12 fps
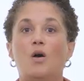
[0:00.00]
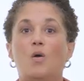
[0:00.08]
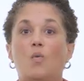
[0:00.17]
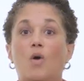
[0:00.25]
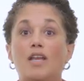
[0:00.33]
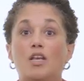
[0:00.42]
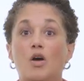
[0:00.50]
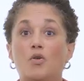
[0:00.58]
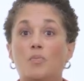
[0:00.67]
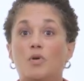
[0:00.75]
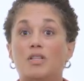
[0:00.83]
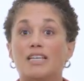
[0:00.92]
One
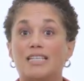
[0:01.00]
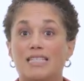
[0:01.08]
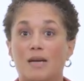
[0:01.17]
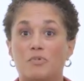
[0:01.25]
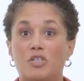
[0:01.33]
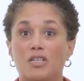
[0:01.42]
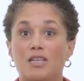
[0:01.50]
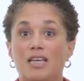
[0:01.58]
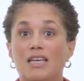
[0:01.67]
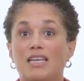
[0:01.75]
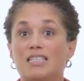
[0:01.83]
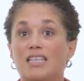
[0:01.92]
notable exception
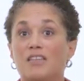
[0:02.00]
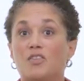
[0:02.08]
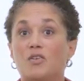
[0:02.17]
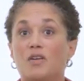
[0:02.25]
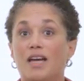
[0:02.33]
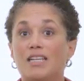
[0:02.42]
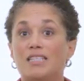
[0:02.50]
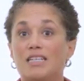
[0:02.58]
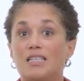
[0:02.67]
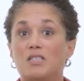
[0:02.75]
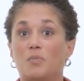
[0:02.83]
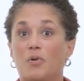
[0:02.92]
is that the United
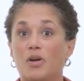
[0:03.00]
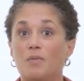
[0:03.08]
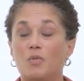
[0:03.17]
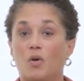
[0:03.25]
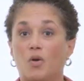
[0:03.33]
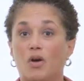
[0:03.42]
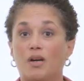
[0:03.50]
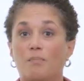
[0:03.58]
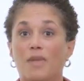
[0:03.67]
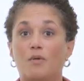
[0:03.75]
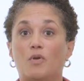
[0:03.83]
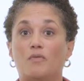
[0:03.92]
States Supreme Court
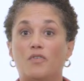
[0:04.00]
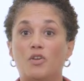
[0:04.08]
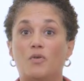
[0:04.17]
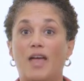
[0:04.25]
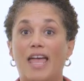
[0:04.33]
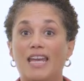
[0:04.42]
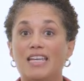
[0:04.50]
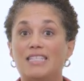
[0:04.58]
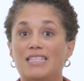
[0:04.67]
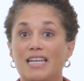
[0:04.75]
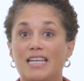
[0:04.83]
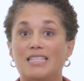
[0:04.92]
may review any
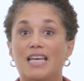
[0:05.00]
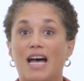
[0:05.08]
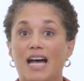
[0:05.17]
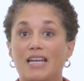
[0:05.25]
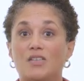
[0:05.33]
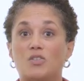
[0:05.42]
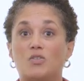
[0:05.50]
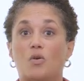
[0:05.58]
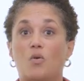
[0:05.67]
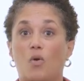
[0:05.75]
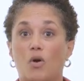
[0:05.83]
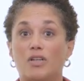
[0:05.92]
state's highest
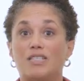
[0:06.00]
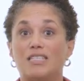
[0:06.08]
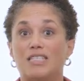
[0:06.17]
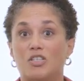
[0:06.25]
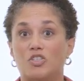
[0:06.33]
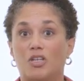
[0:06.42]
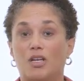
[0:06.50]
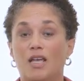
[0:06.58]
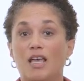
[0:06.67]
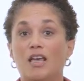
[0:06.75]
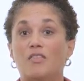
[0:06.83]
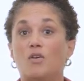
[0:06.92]
court decision
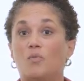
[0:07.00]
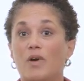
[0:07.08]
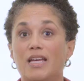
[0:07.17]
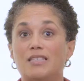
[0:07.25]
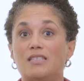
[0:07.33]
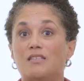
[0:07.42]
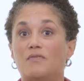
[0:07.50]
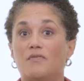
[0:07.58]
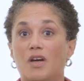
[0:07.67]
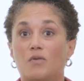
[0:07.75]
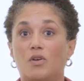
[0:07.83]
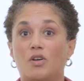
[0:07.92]
that raises a
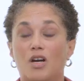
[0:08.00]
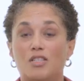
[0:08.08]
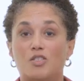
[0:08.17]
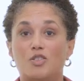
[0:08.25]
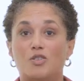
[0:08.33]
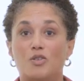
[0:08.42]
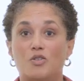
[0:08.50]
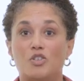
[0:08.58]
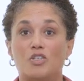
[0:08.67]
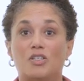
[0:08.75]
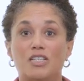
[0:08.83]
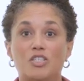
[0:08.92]
federal
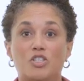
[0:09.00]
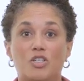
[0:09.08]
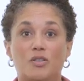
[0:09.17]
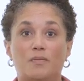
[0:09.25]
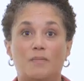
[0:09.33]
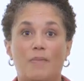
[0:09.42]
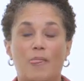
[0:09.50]
constitutional issue.